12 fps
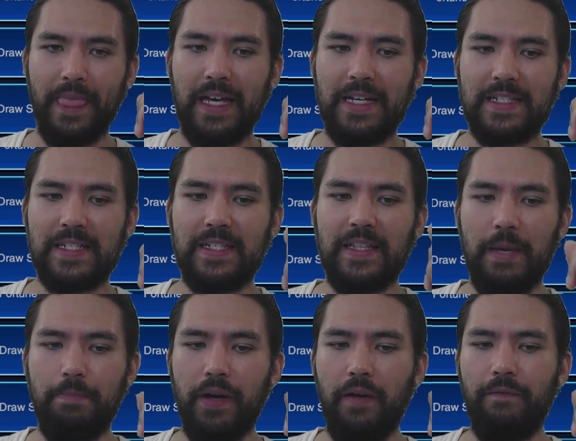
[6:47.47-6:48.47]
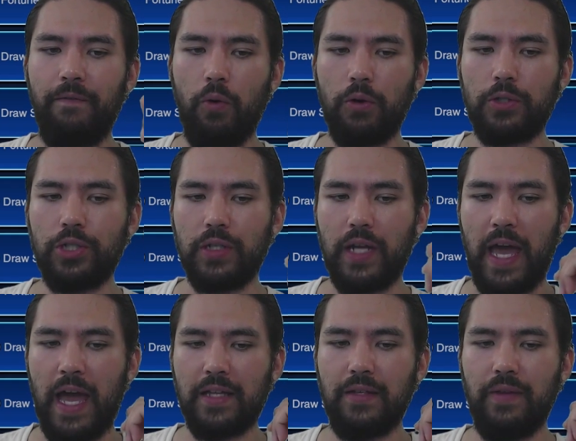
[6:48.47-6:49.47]
Slip of Fortune.
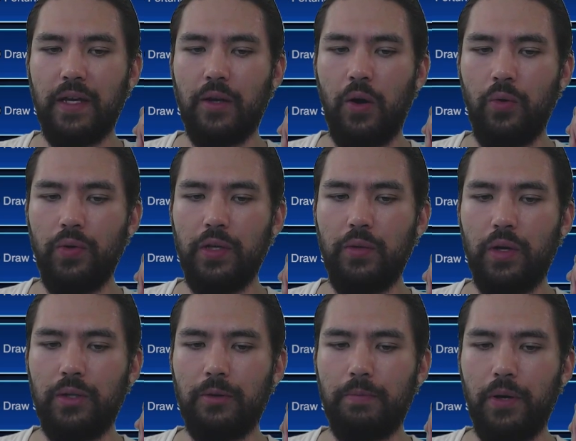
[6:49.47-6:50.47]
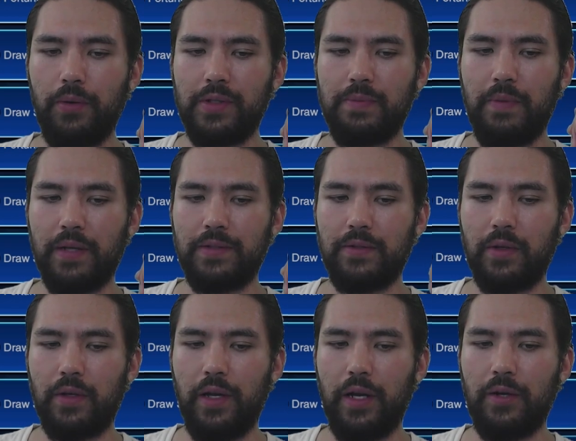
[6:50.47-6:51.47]
Activate only when your opponent's monster
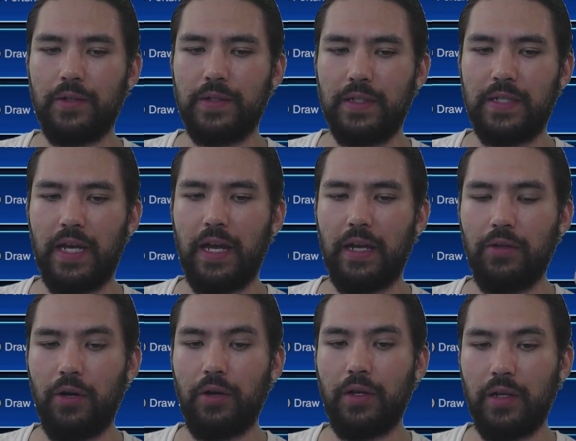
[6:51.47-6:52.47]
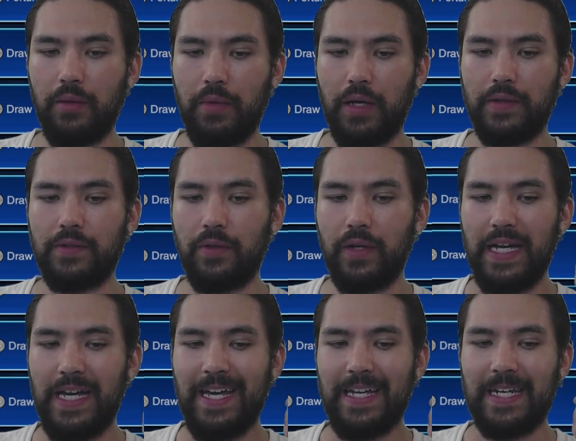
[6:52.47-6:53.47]
declares an attack targeting a monster.
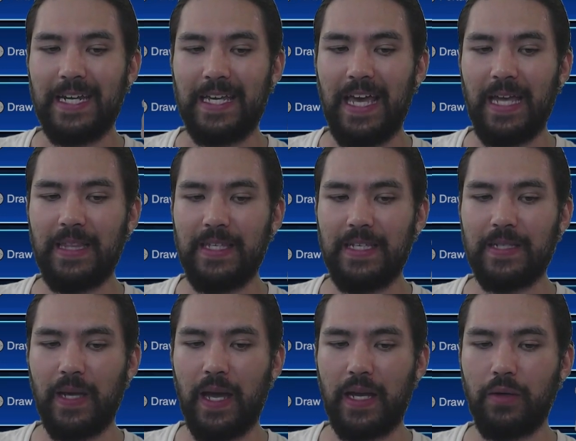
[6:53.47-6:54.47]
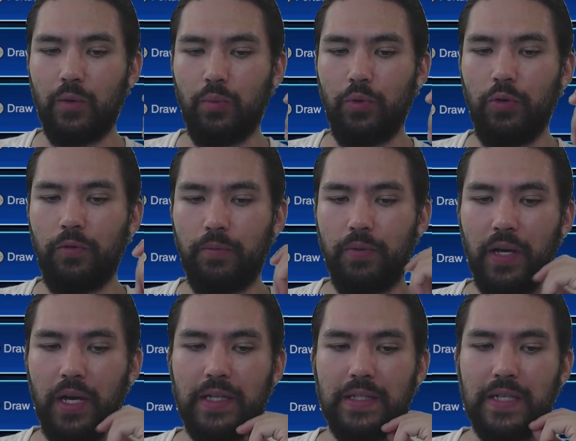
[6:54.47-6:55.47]
Negate the attack and remove from
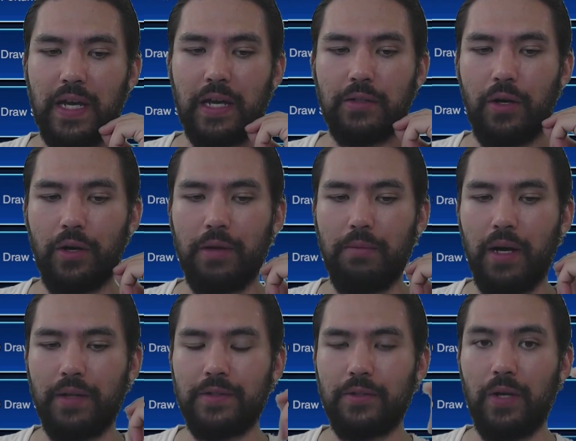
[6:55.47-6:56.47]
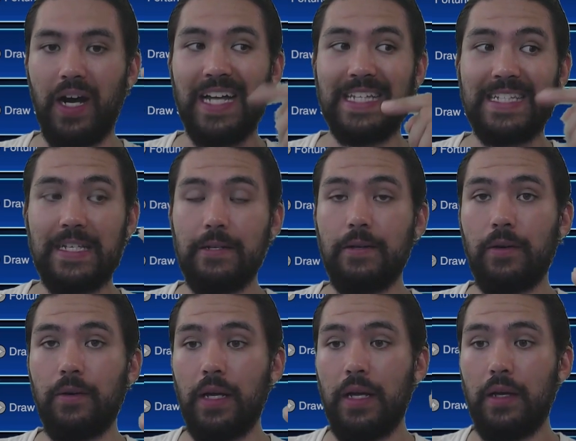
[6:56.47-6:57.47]
play the attack target monster
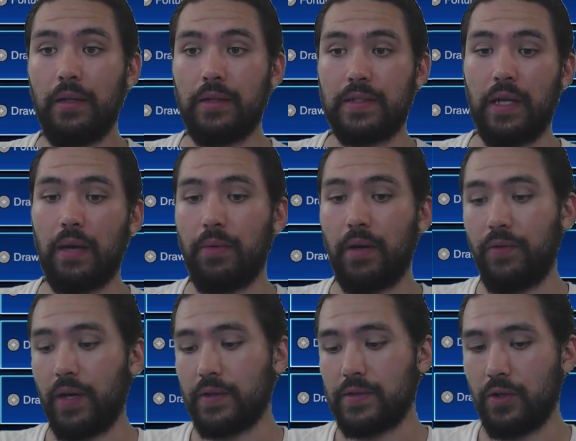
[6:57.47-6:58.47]
until the standby phase.